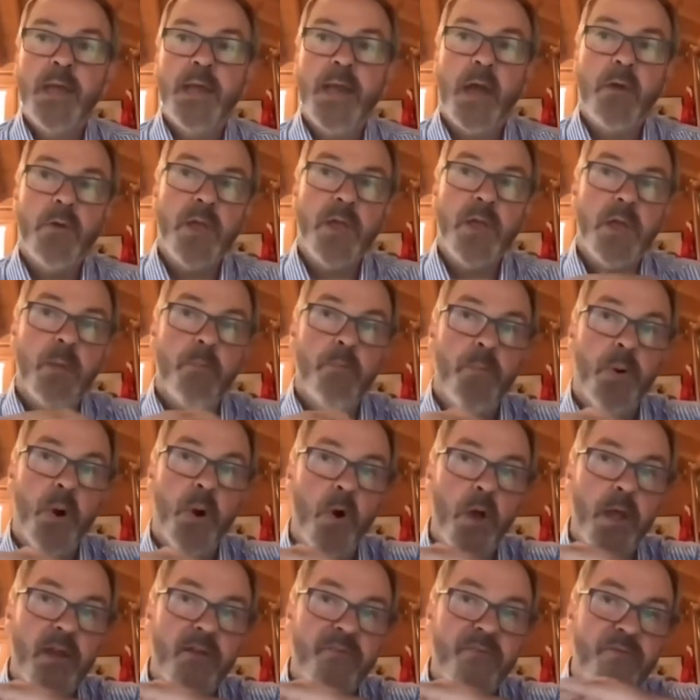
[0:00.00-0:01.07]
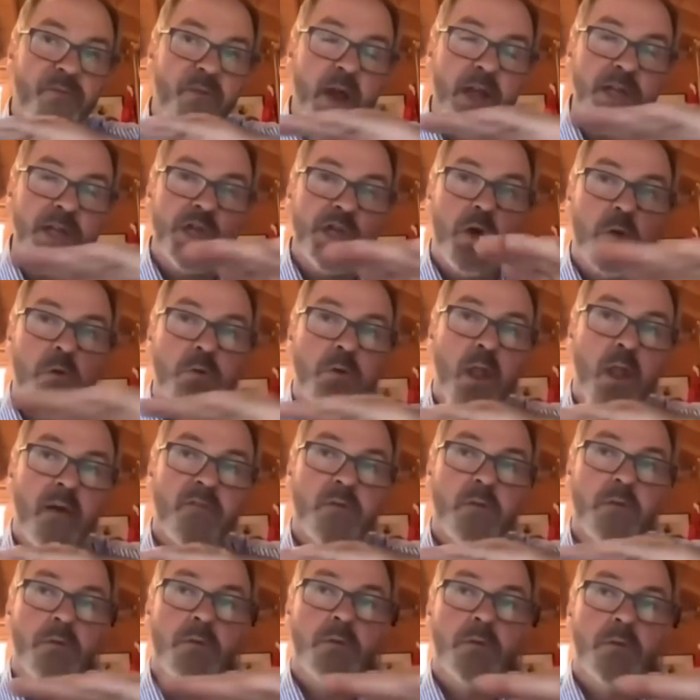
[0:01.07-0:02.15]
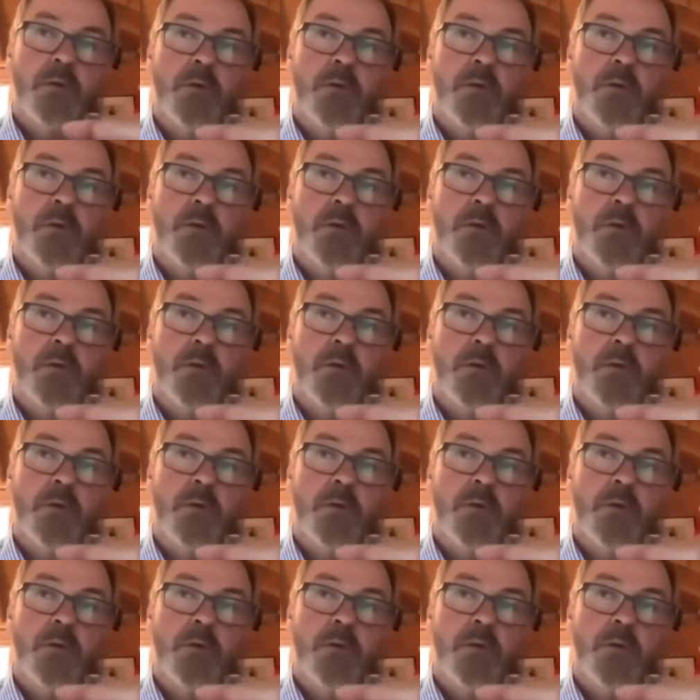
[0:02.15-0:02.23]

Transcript: Now you can put in a threshold level